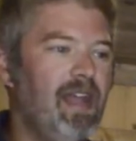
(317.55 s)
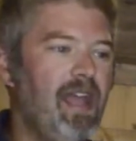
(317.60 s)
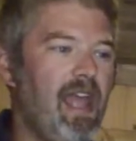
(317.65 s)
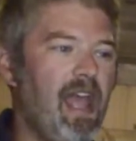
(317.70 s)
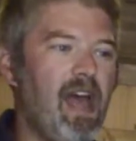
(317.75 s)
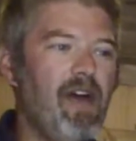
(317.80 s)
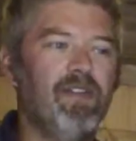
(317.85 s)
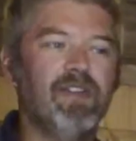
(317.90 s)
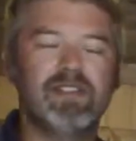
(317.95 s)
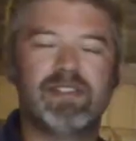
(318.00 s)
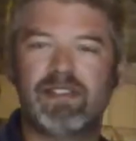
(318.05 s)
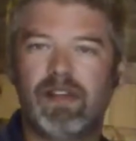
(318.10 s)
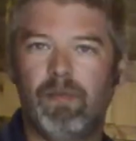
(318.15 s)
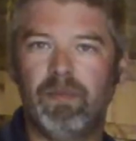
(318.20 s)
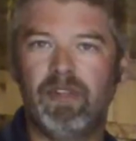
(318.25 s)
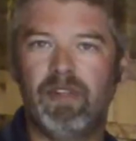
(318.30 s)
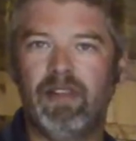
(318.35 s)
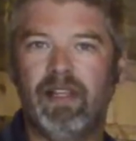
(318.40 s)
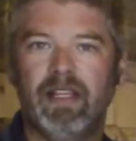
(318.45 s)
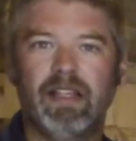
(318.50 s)
having
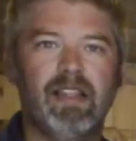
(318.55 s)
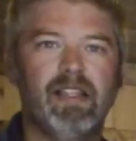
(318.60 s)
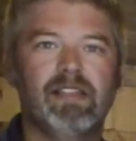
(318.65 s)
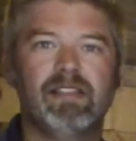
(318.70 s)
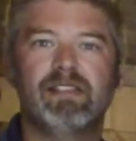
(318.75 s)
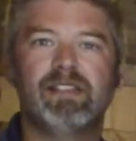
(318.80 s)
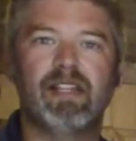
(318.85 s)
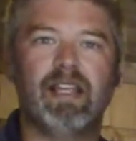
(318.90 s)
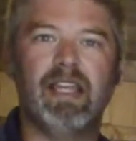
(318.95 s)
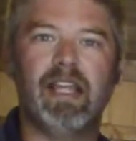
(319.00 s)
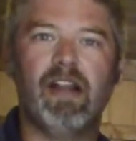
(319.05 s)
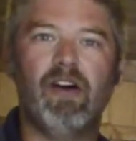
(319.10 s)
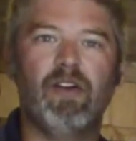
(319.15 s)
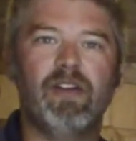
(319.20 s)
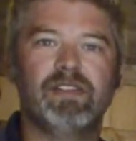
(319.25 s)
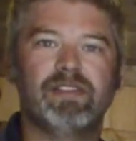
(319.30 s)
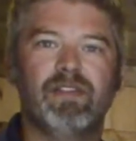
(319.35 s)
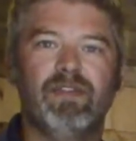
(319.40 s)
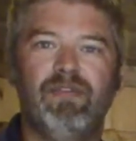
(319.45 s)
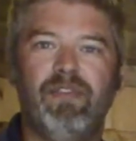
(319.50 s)
something like this to get out
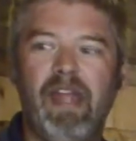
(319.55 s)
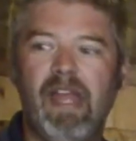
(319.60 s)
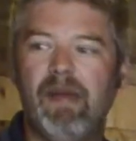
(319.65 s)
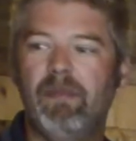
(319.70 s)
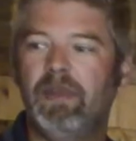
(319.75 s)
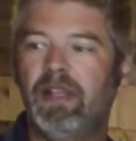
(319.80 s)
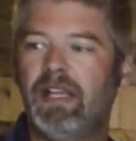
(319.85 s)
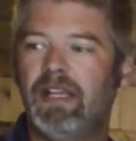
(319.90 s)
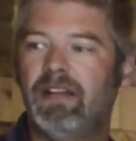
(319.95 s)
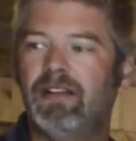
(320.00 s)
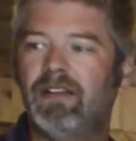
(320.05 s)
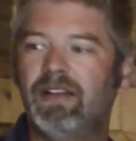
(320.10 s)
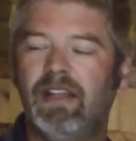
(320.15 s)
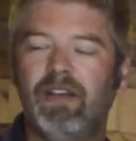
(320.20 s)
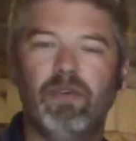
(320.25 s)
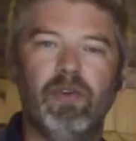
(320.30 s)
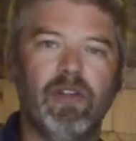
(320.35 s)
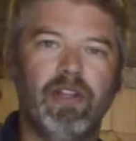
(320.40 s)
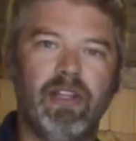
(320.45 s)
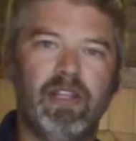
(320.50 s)
as a family
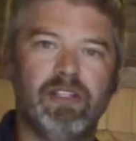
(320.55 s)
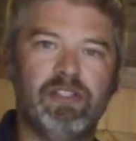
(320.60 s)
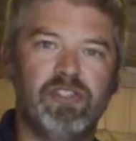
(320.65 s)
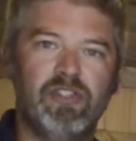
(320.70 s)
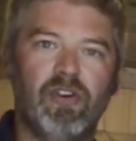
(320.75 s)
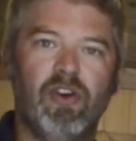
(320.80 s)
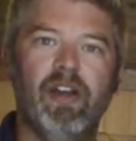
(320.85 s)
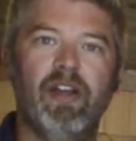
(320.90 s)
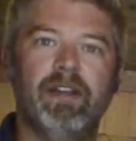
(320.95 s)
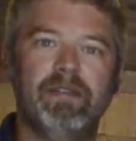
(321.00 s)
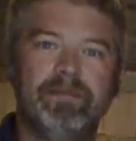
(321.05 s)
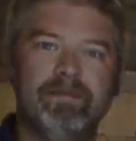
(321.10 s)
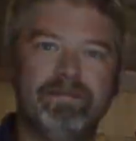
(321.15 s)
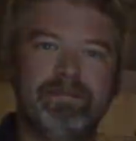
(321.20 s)
and really enjoy it.